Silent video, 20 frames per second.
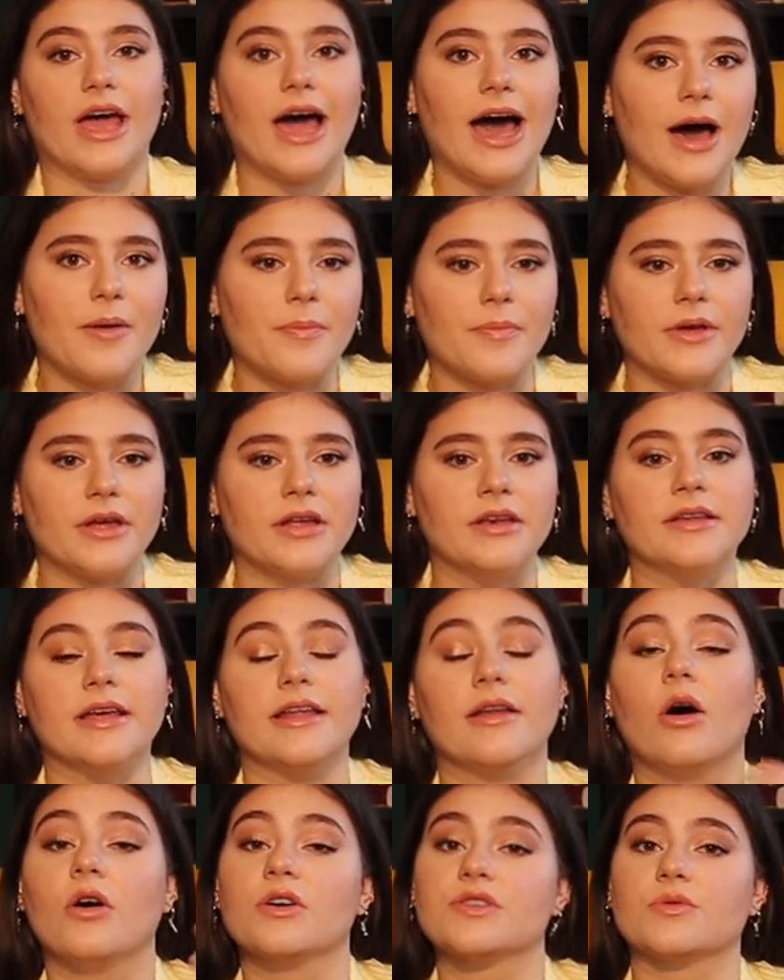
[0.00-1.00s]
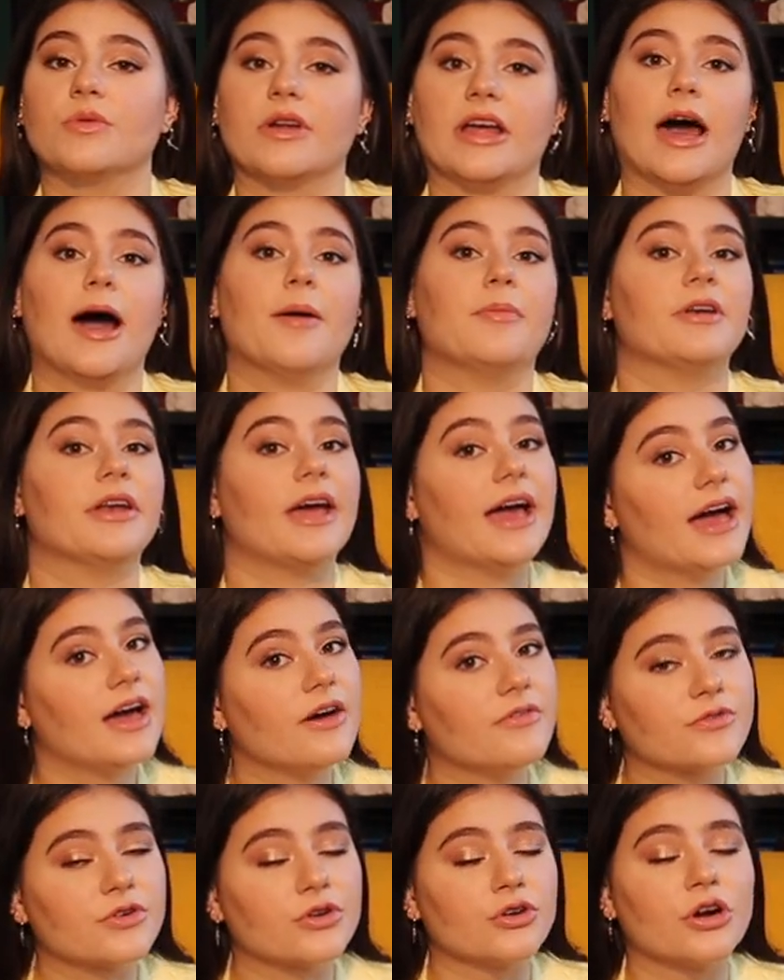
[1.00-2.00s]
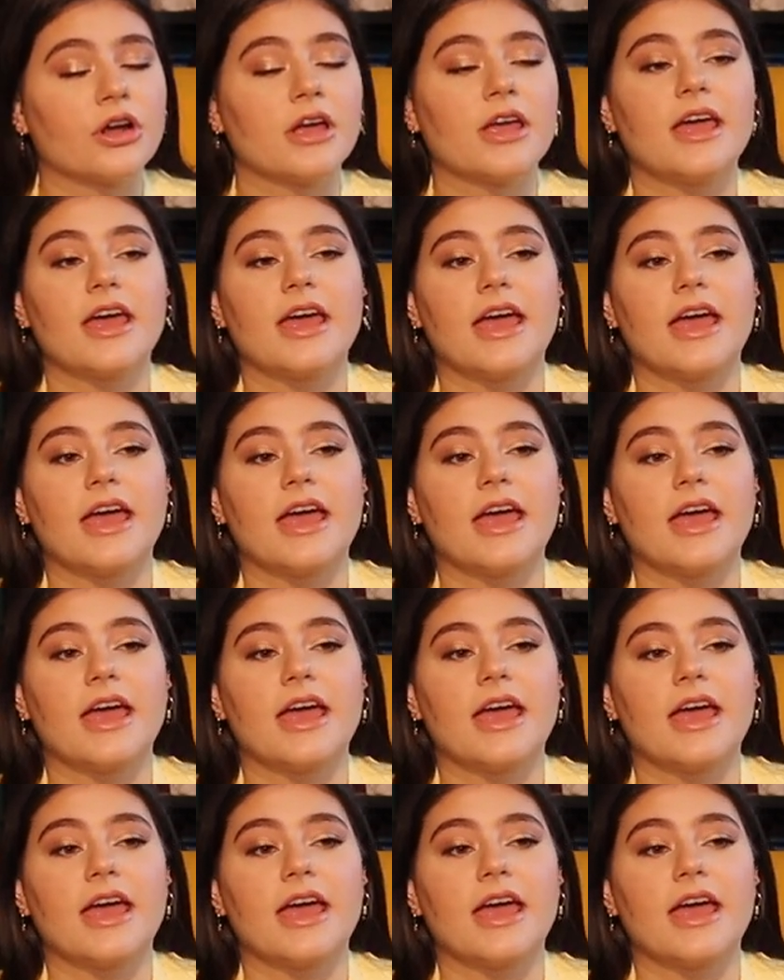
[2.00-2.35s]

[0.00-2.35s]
happened and also what happened after.